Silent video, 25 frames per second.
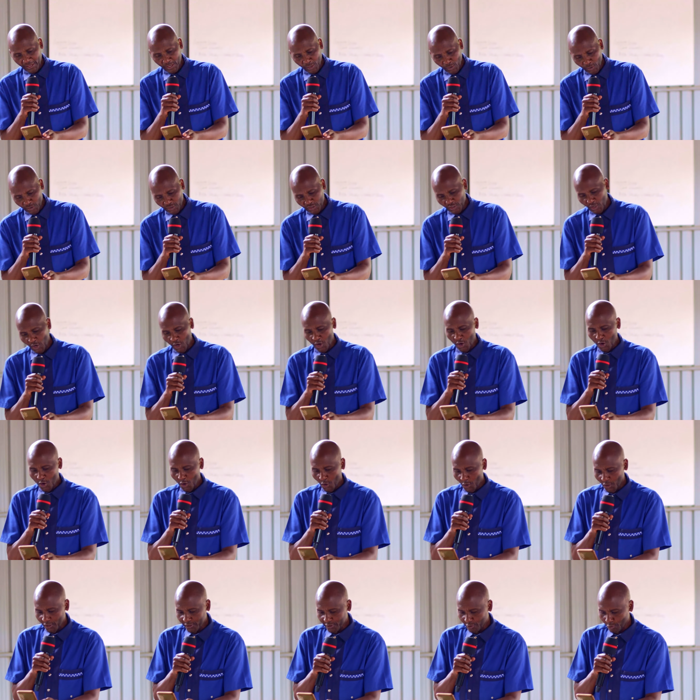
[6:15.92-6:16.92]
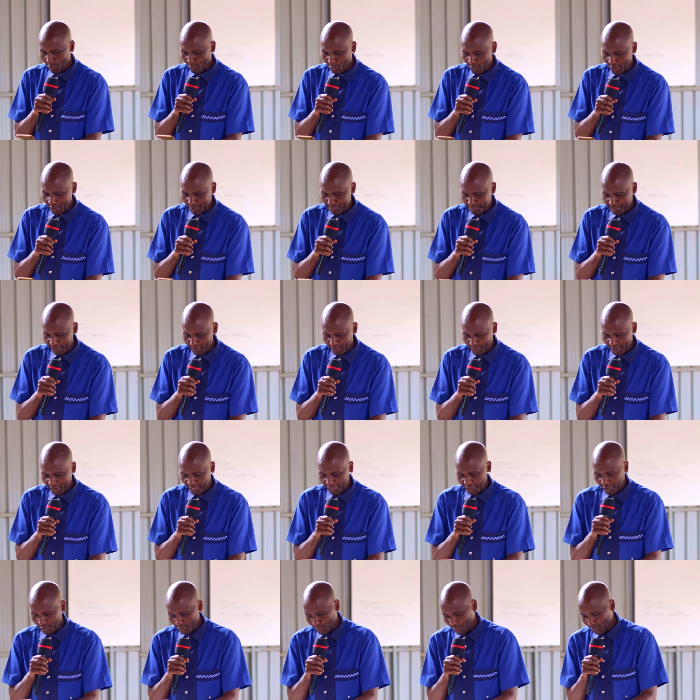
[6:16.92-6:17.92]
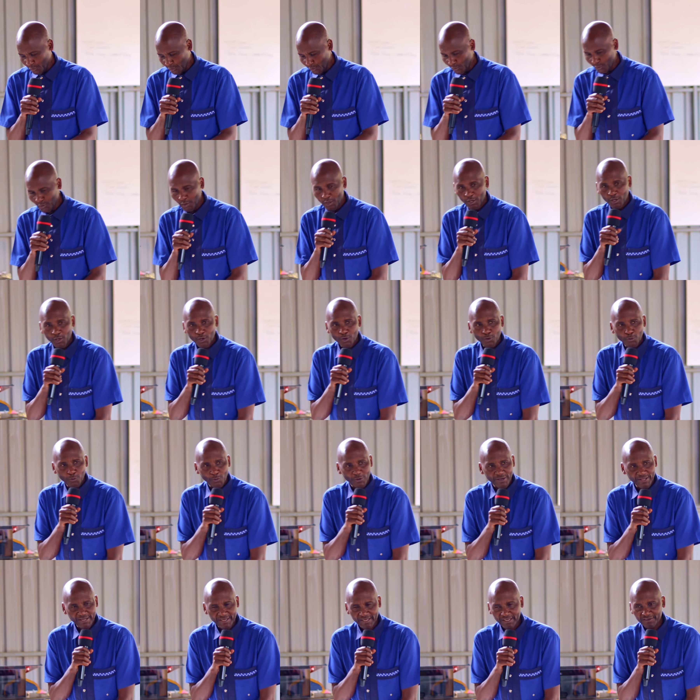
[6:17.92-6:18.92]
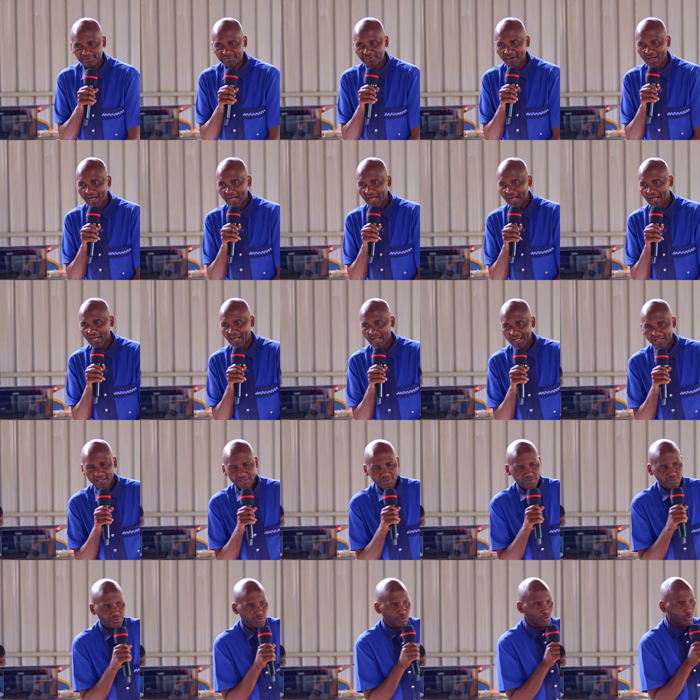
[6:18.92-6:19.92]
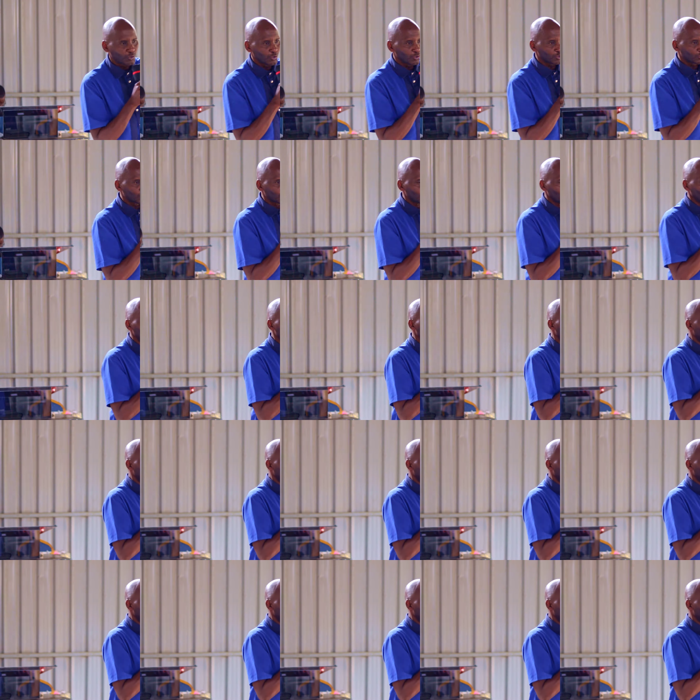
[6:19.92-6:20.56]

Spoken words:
the Lord your God will be with you wherever you go. Two